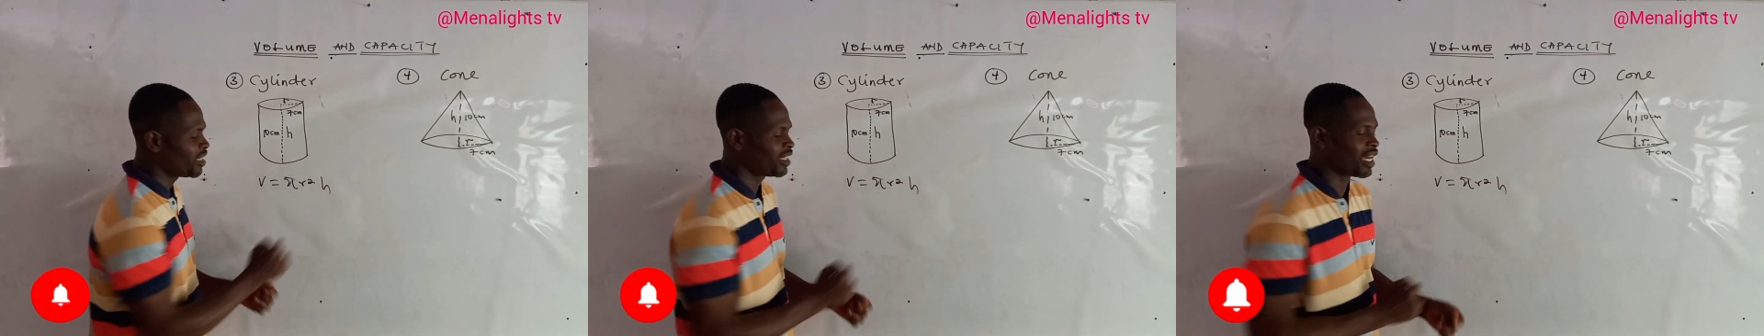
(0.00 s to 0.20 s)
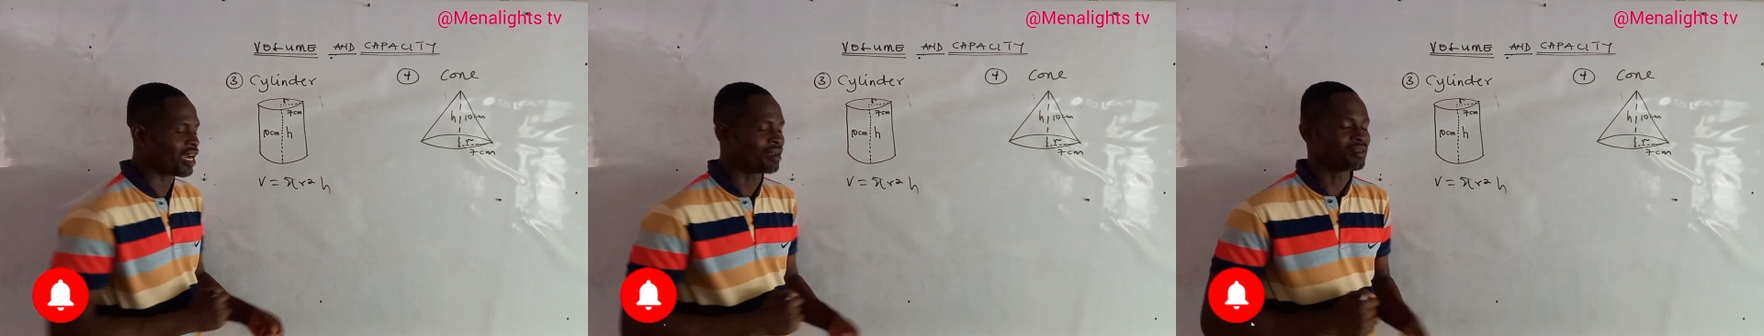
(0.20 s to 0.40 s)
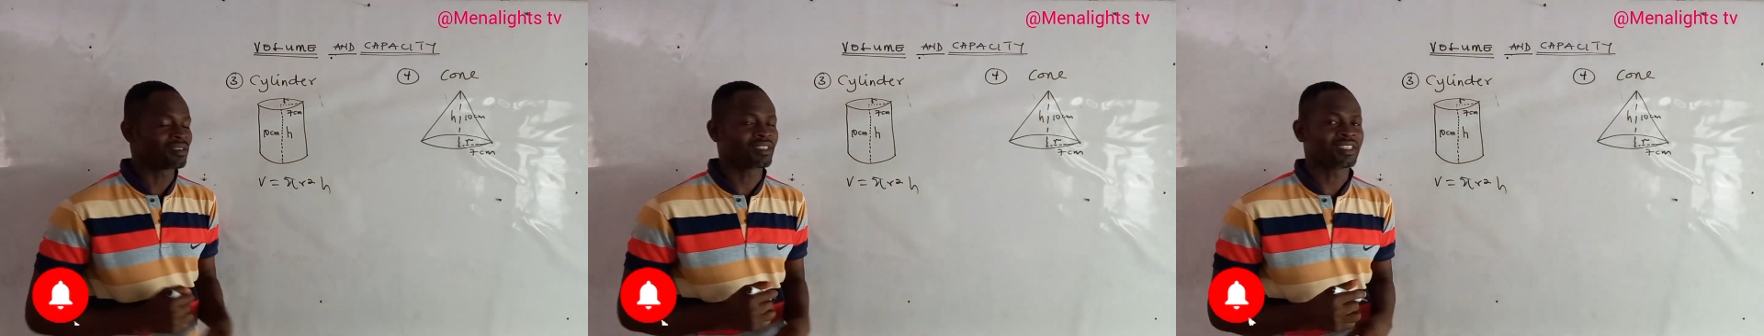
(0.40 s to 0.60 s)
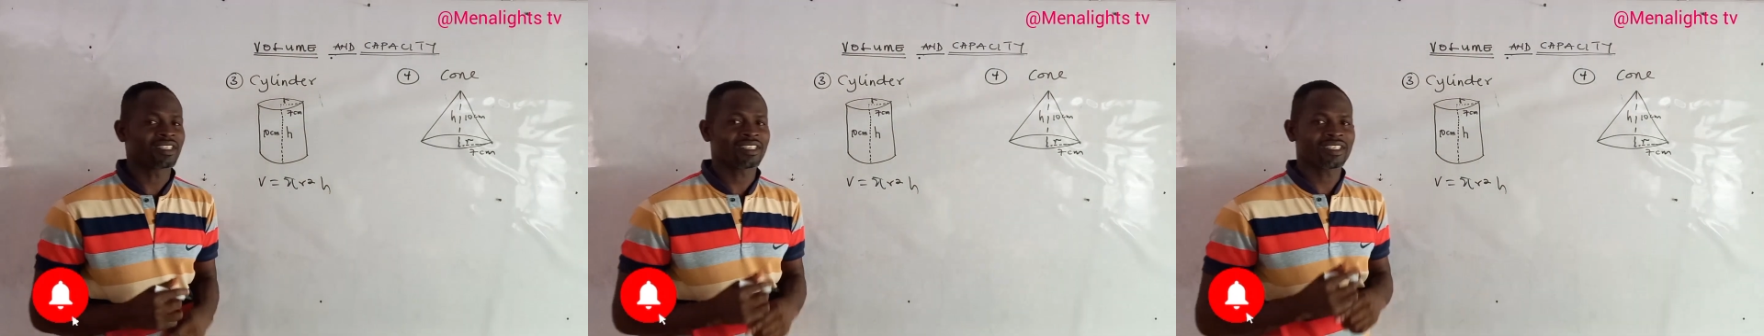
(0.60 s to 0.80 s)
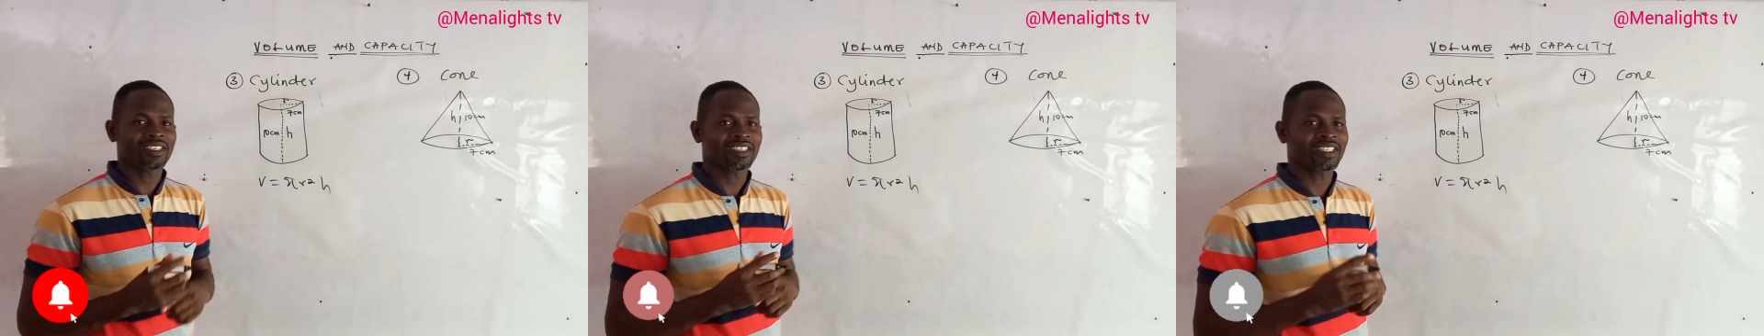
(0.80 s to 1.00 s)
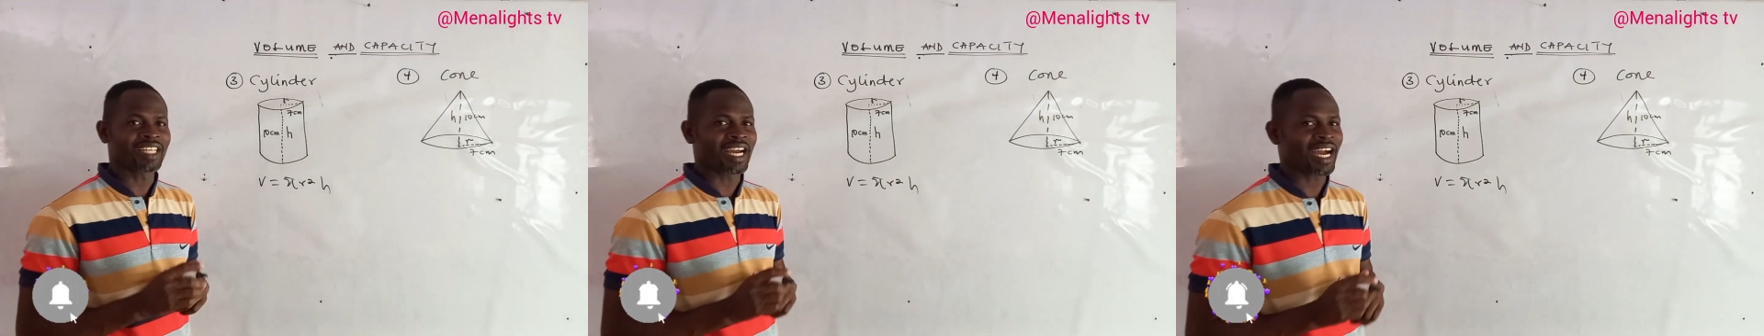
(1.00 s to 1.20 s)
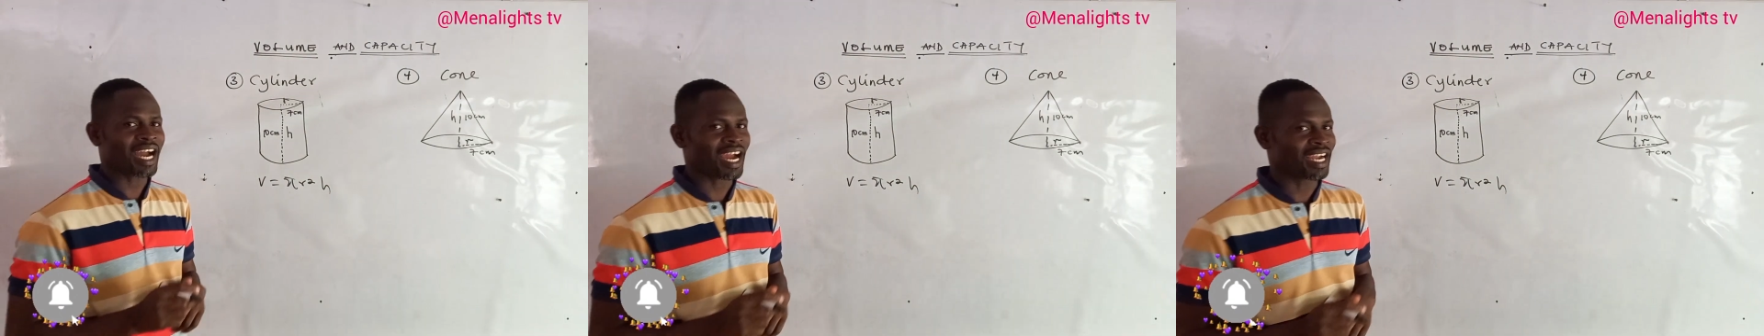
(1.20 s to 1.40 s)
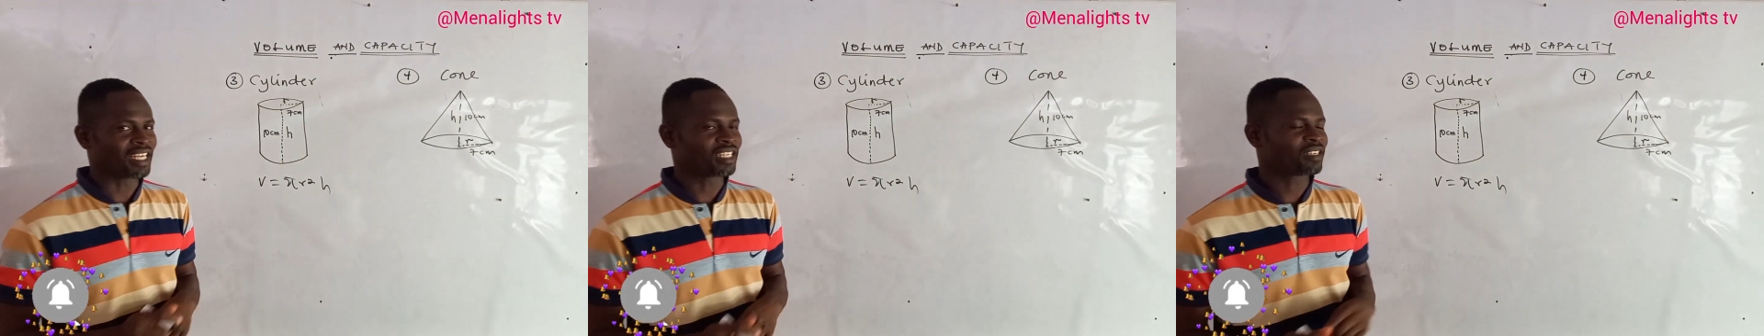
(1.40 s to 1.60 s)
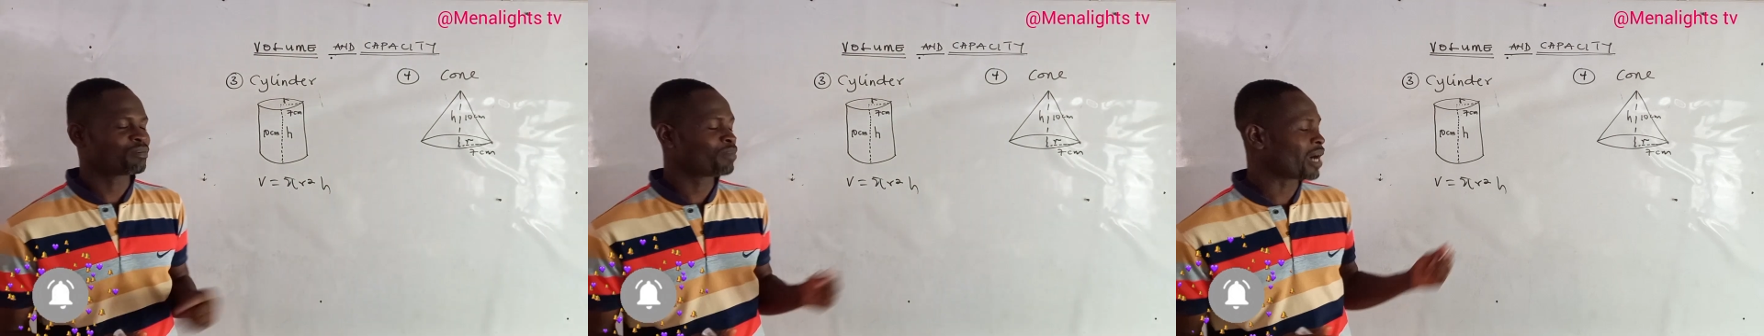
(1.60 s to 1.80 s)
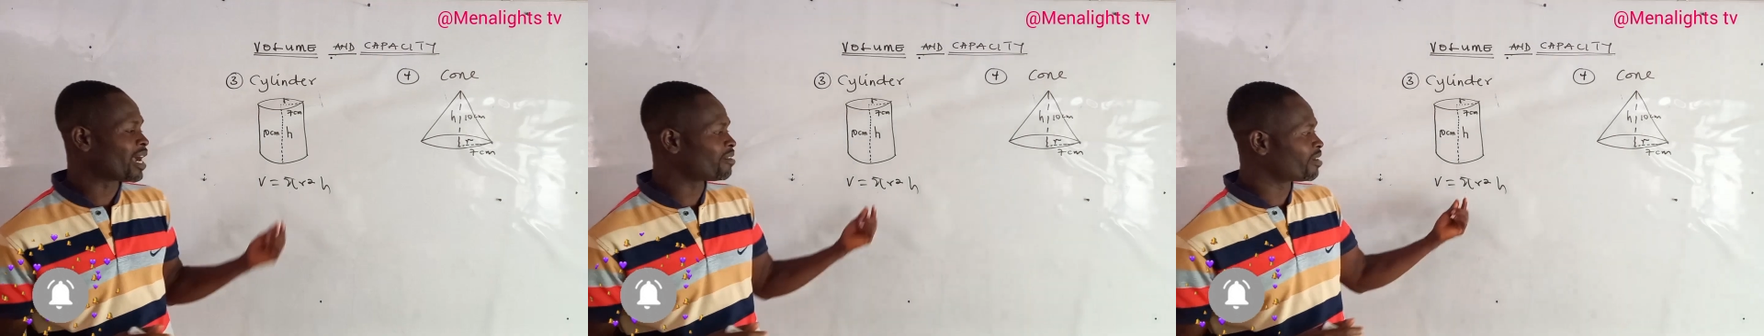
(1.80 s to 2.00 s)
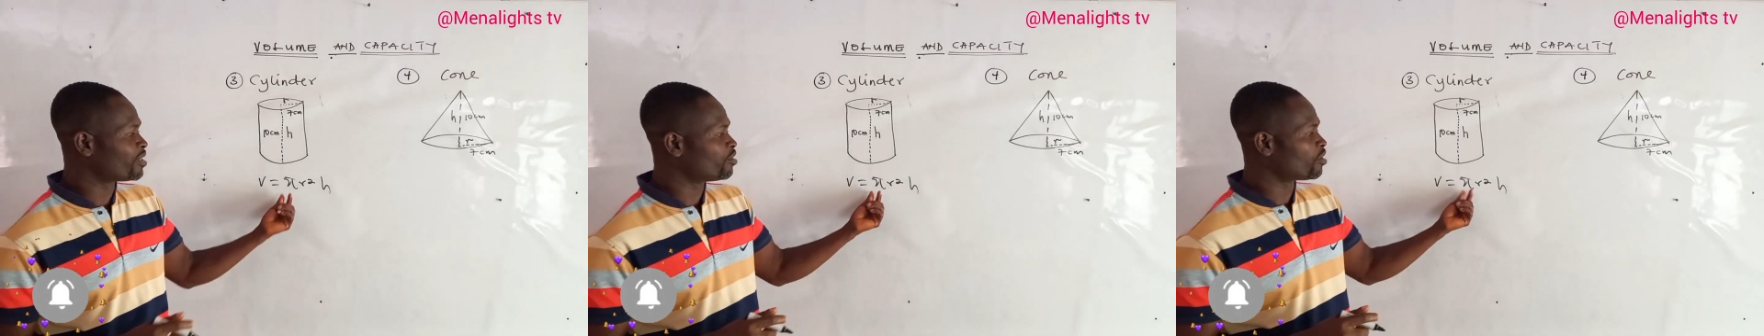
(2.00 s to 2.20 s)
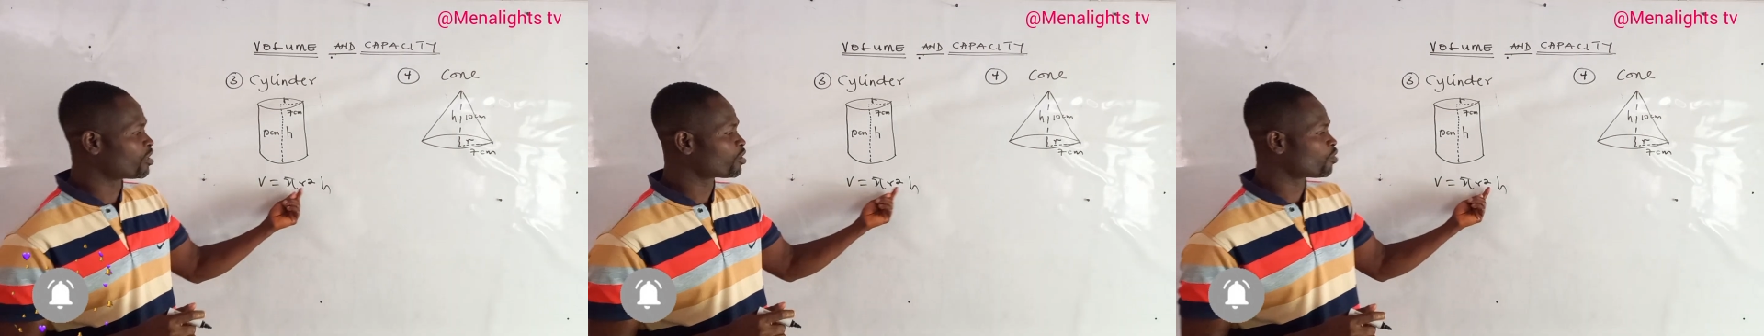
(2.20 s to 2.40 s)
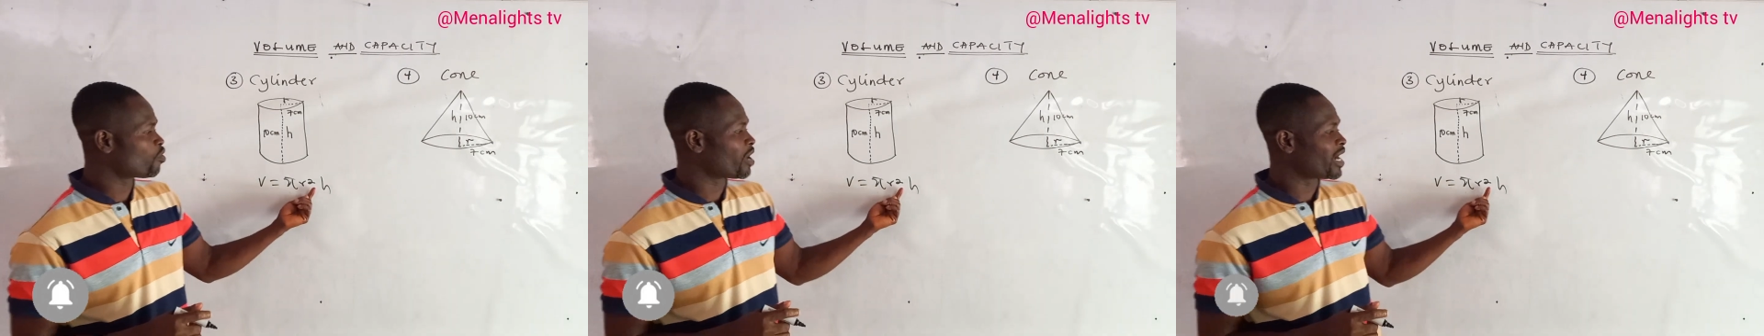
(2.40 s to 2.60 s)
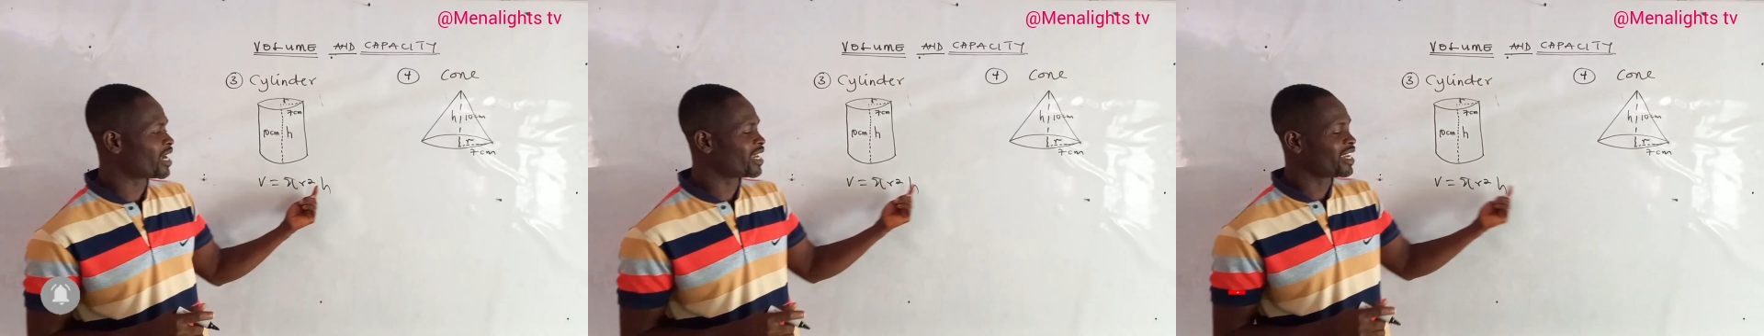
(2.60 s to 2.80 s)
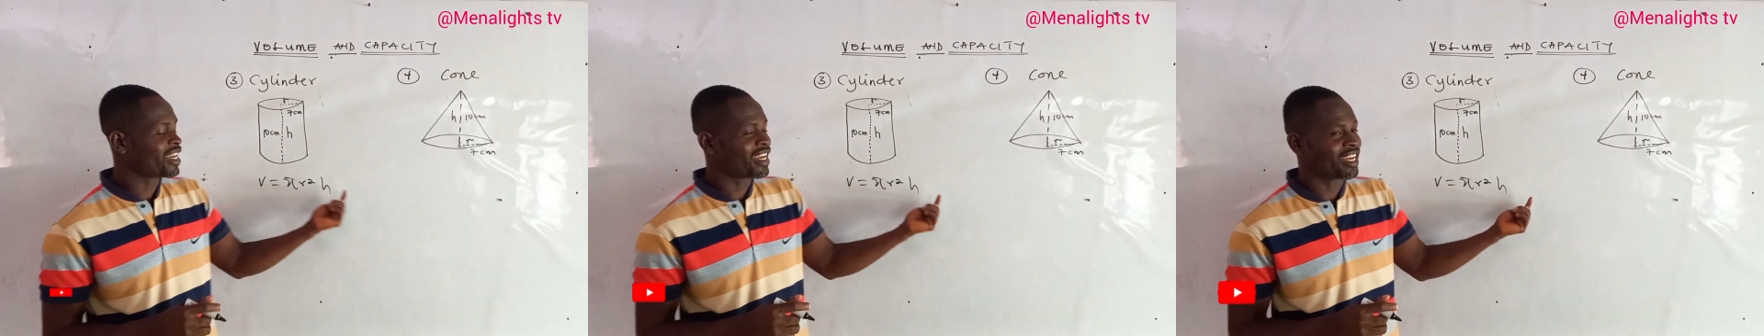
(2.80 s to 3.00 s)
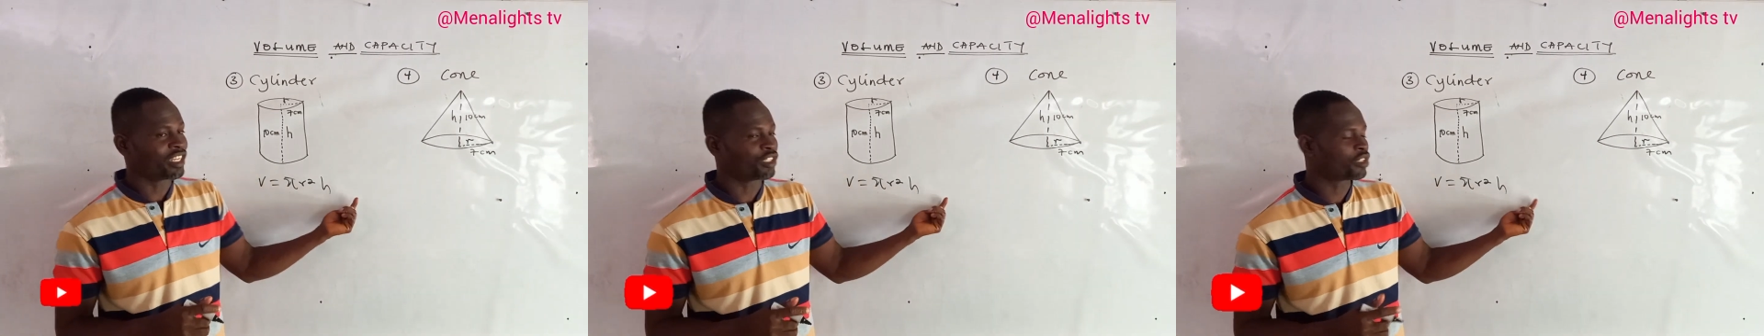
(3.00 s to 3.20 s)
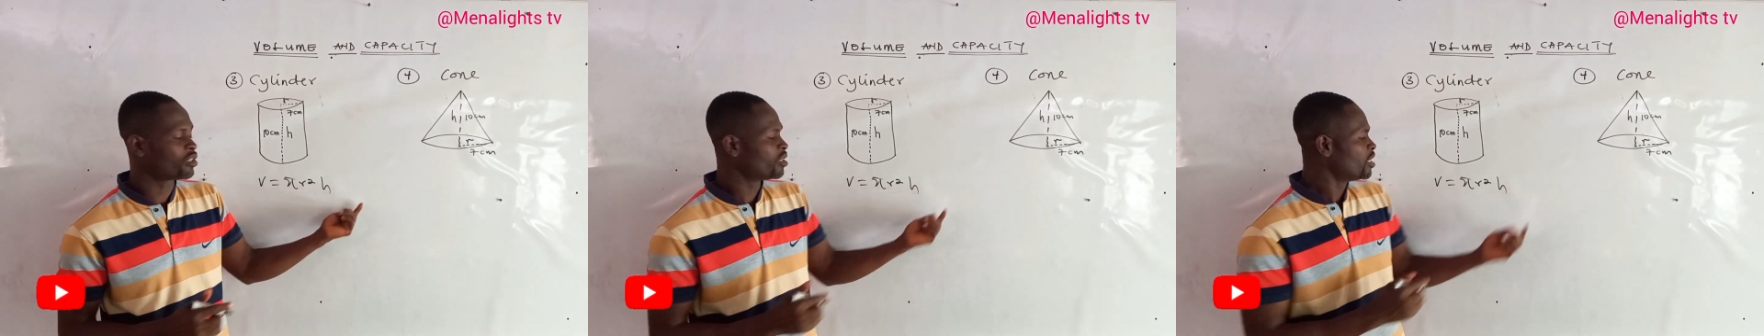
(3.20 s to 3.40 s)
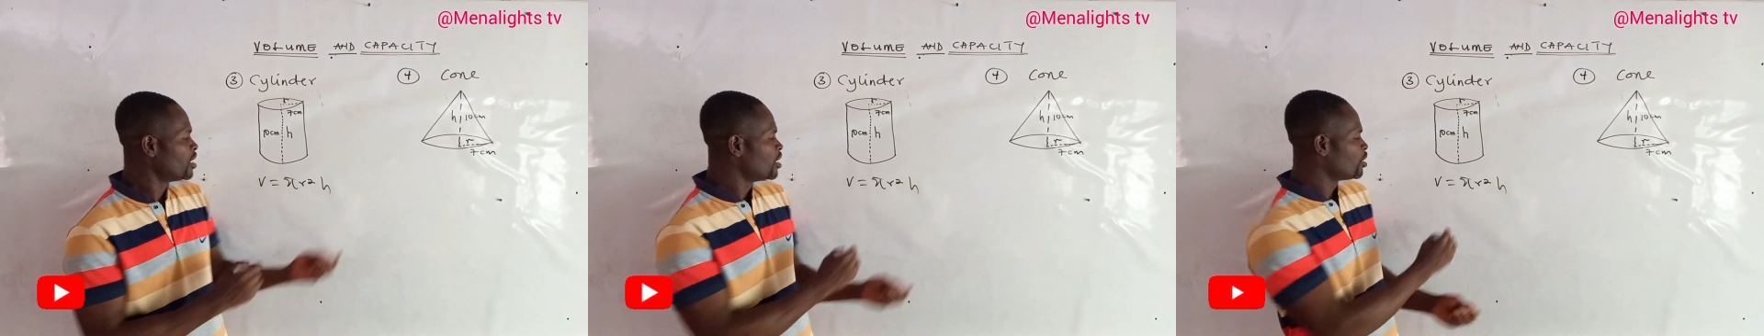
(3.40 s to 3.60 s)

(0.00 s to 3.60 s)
times the height, pi radius square h.